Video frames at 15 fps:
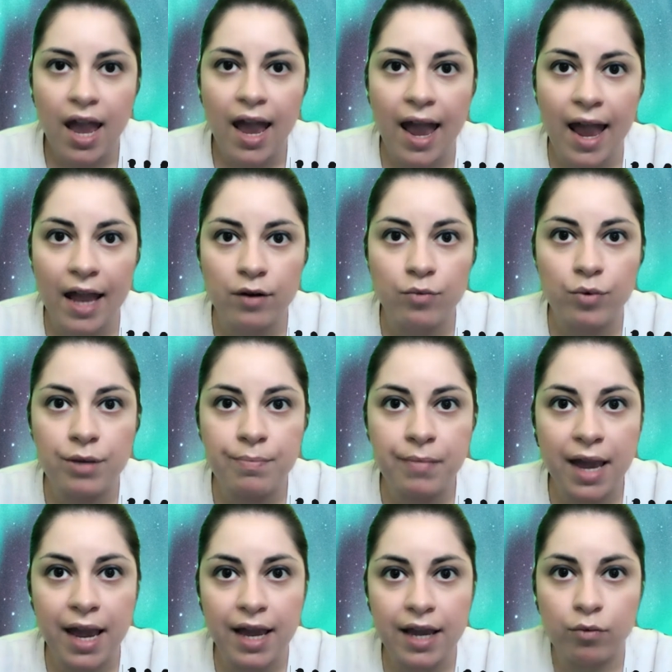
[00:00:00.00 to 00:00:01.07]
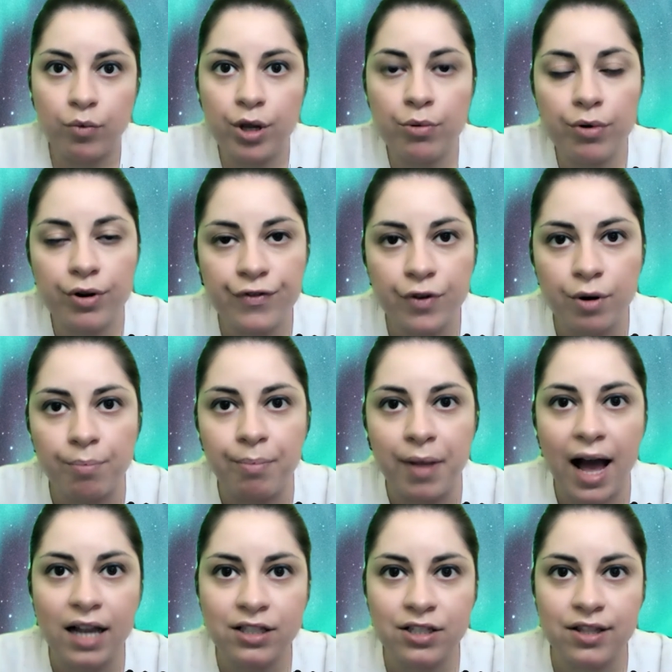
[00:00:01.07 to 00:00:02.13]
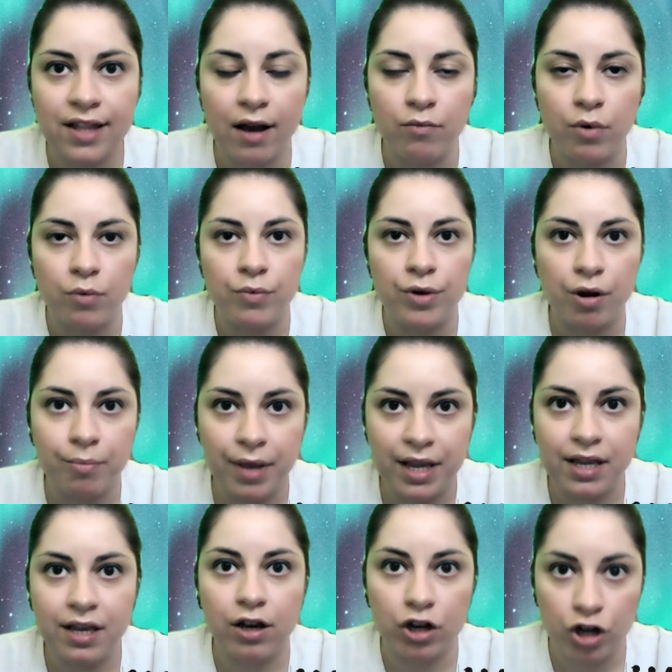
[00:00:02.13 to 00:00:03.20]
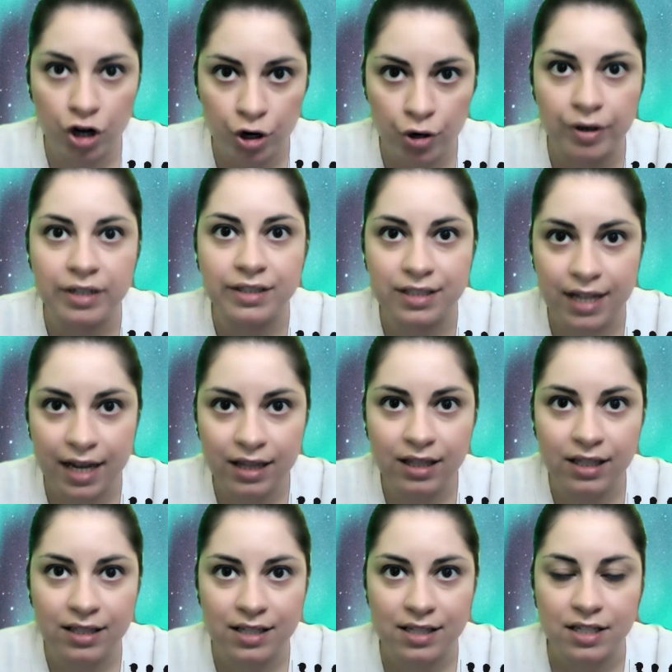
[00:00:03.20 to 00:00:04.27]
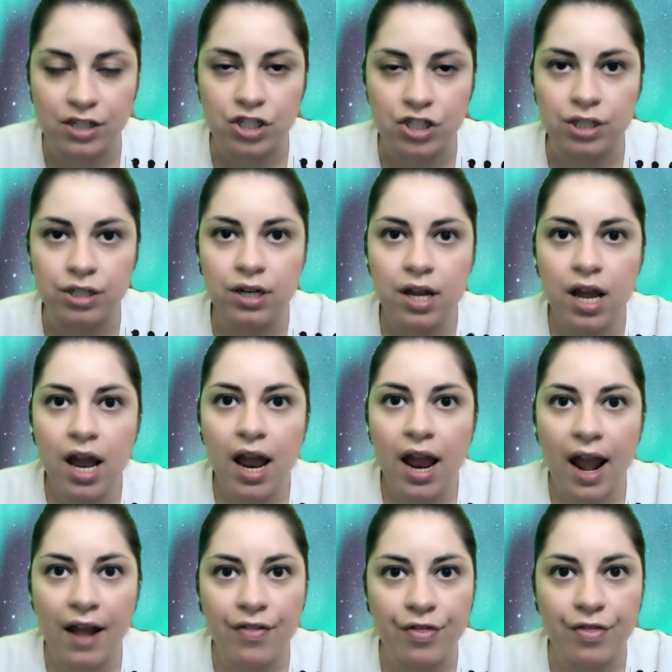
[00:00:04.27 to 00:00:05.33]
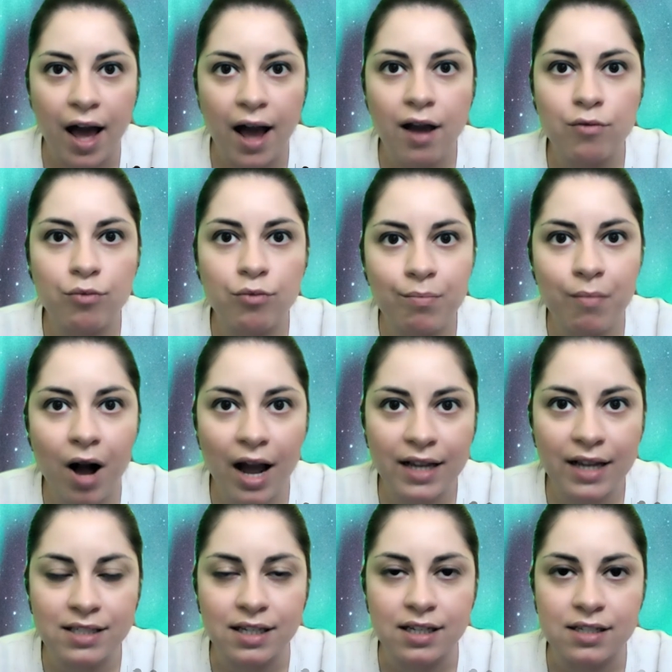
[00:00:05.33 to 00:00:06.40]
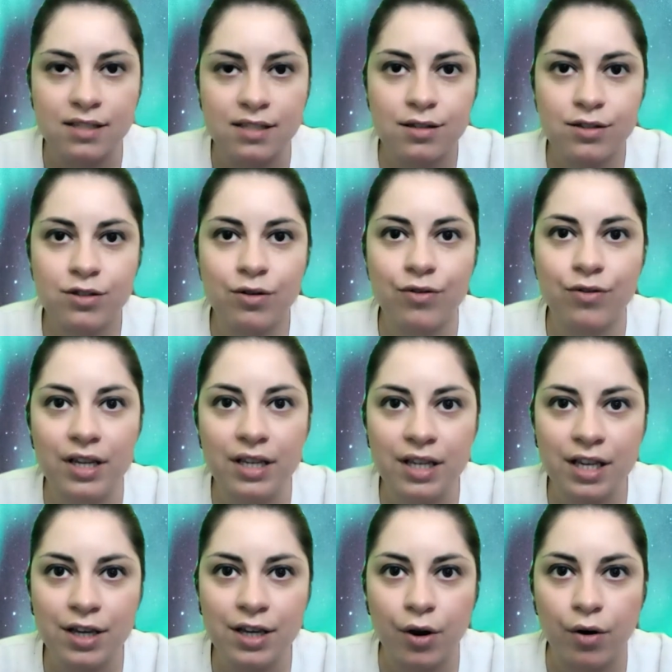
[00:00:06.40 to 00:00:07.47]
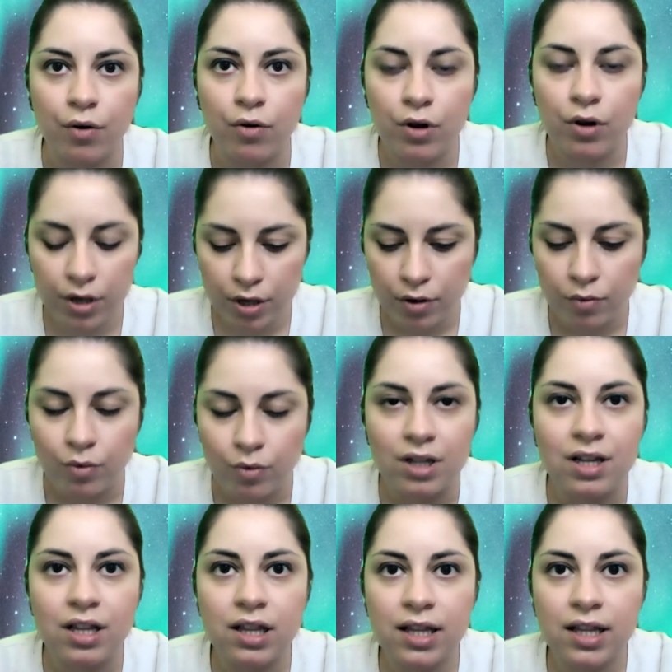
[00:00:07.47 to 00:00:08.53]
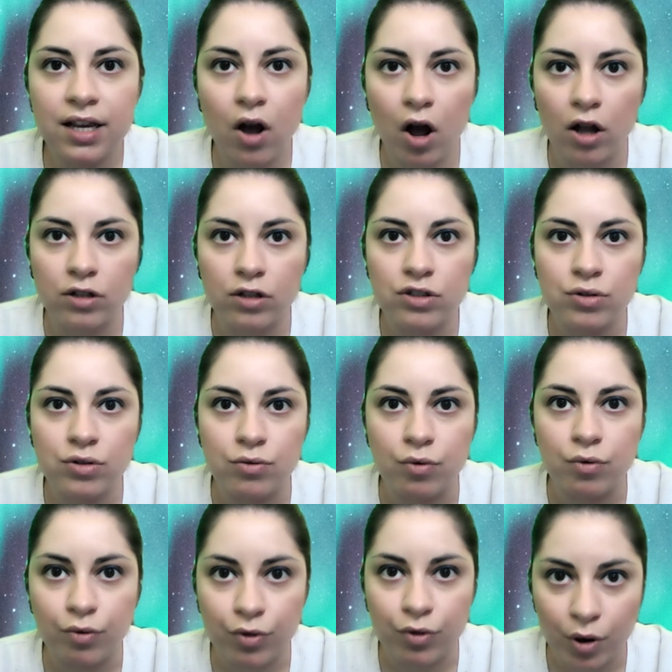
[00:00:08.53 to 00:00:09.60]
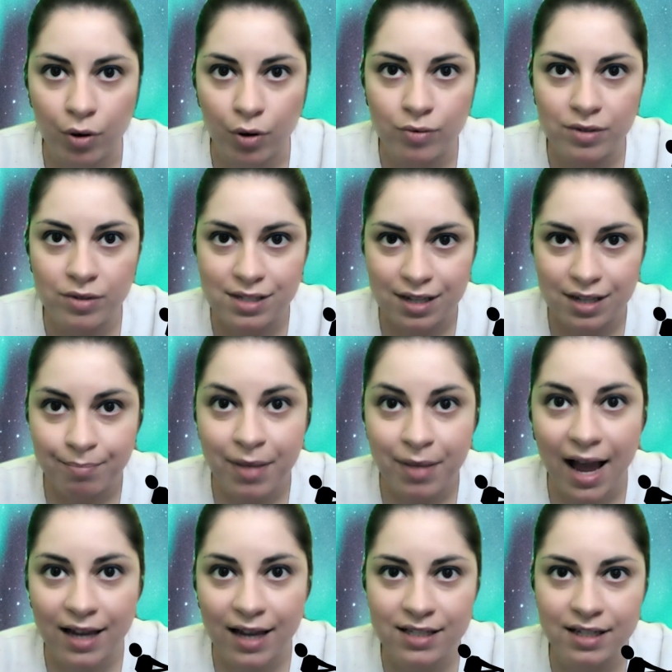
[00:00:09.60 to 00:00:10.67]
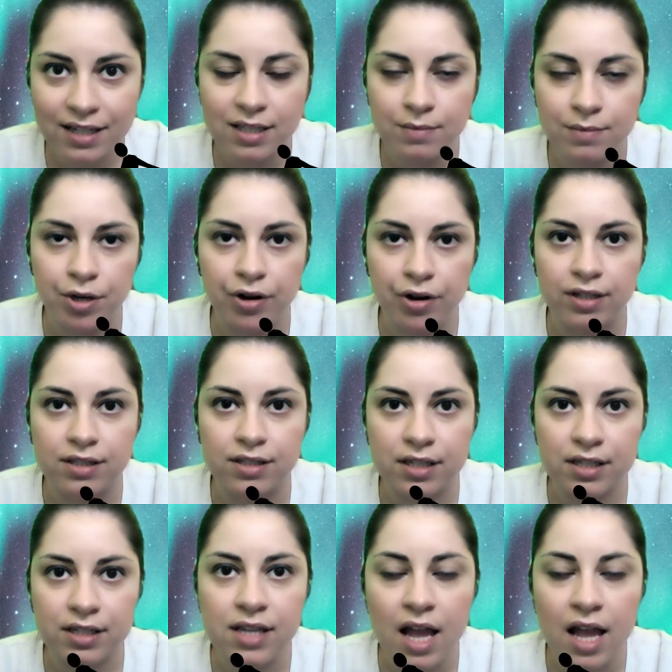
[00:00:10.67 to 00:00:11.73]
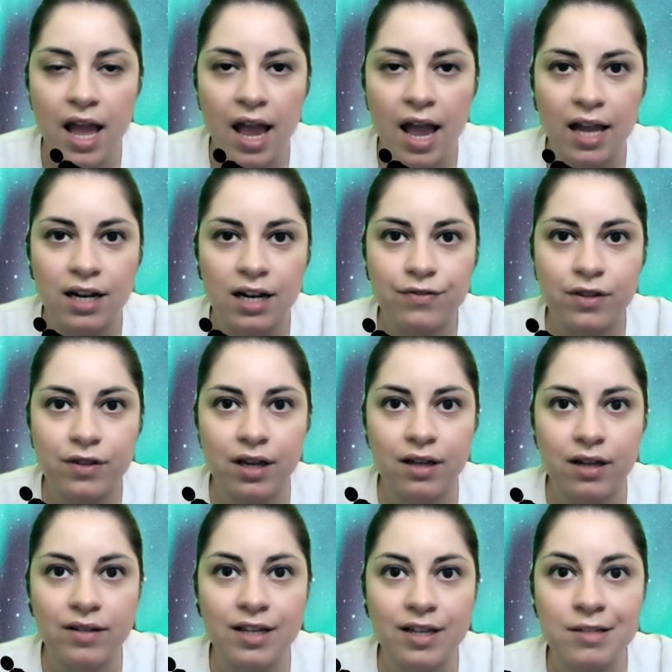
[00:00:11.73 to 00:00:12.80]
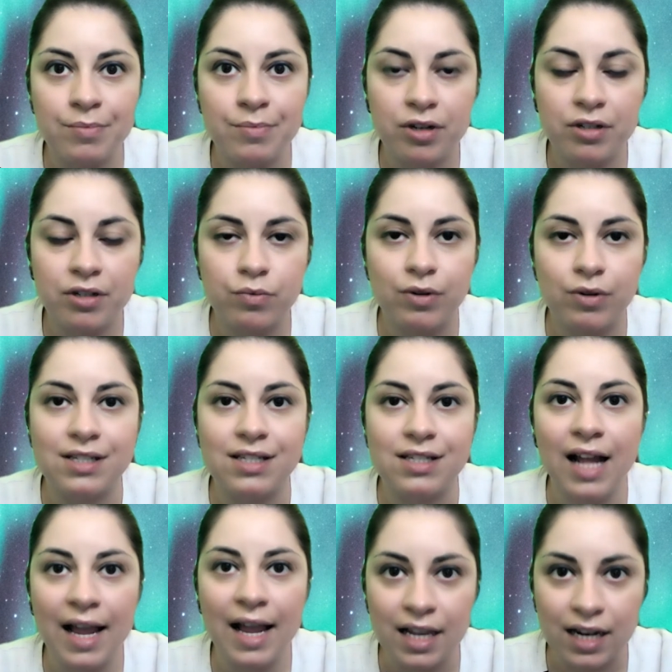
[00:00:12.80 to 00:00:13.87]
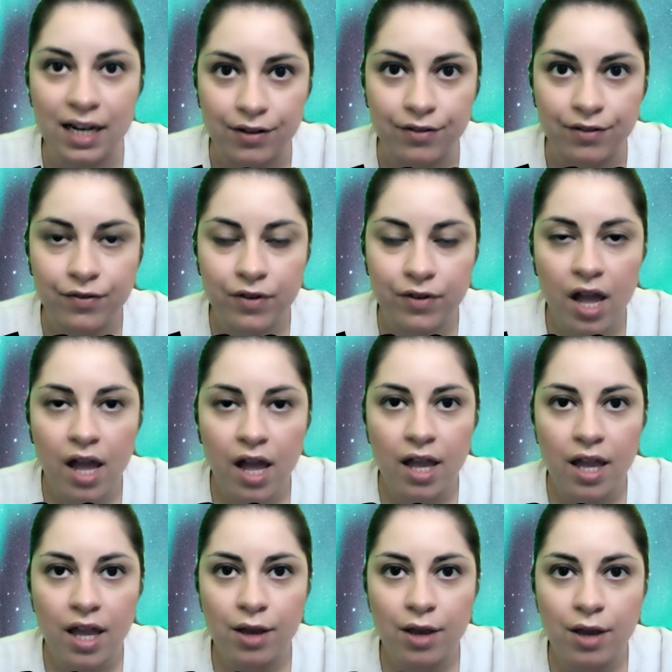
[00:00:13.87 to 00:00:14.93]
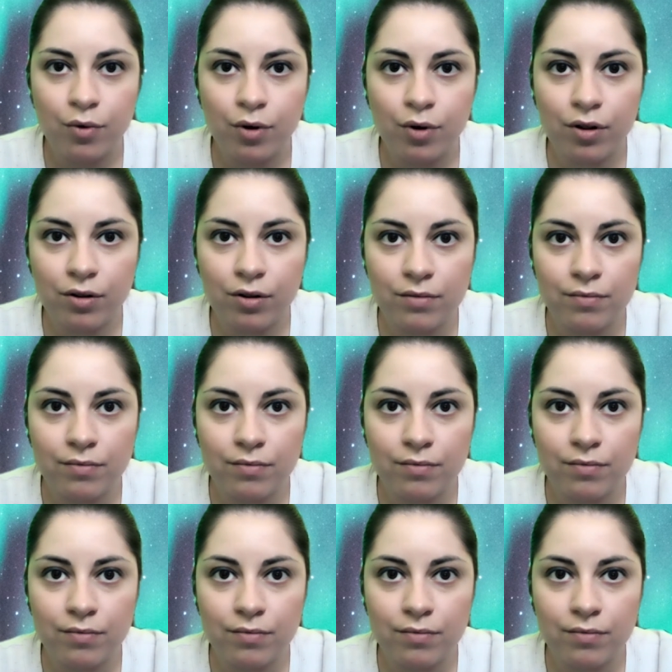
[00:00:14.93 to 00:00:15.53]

And we refer back to that when we are making a current daily decision, and that reminds us. So the ego will cling on to those past experiences, and if the experience was negative, it will